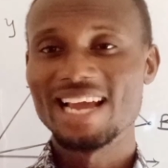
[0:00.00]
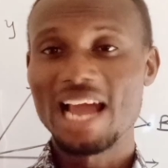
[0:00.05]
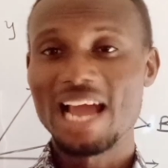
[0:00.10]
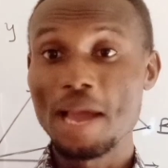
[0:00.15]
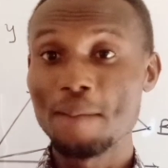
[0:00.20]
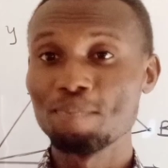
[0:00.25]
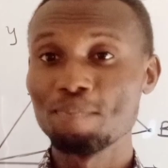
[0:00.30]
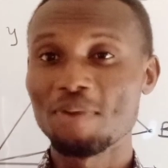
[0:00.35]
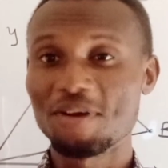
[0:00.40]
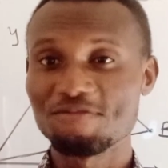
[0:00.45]
a
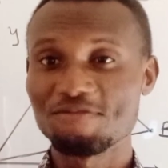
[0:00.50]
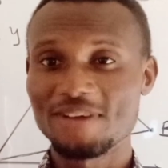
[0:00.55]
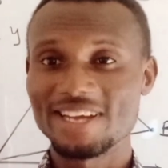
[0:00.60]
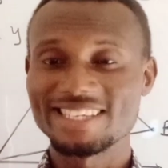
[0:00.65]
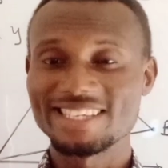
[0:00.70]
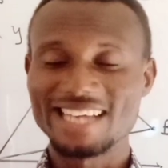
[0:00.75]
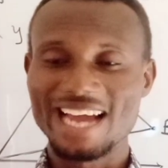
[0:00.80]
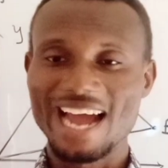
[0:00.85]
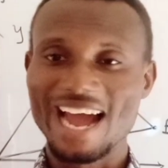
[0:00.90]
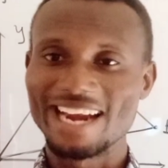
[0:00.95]

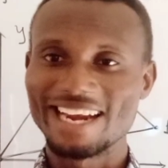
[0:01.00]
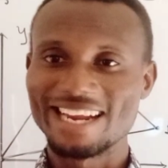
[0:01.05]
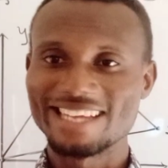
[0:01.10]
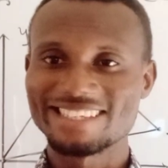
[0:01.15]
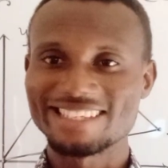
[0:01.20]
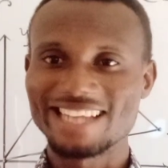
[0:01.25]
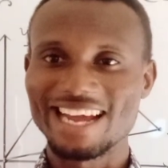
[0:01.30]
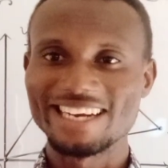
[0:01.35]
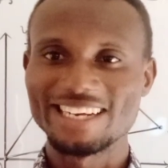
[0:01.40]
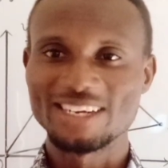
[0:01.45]
perfect
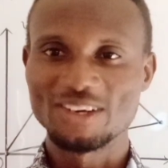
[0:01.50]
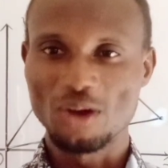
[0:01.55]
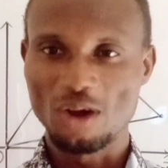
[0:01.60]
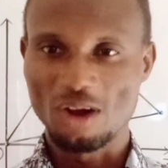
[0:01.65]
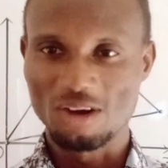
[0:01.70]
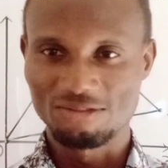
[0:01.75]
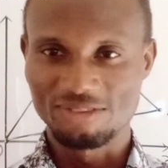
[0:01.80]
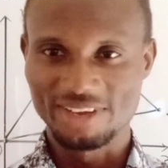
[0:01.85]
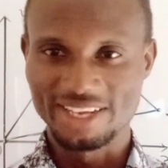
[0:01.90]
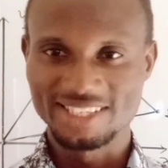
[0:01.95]
understanding
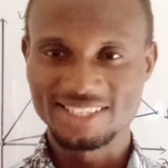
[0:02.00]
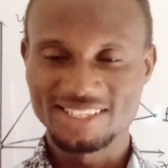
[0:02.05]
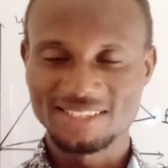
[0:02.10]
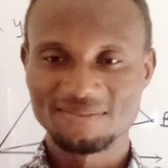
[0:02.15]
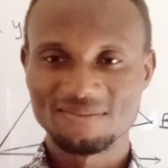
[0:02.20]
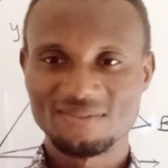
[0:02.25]
of it.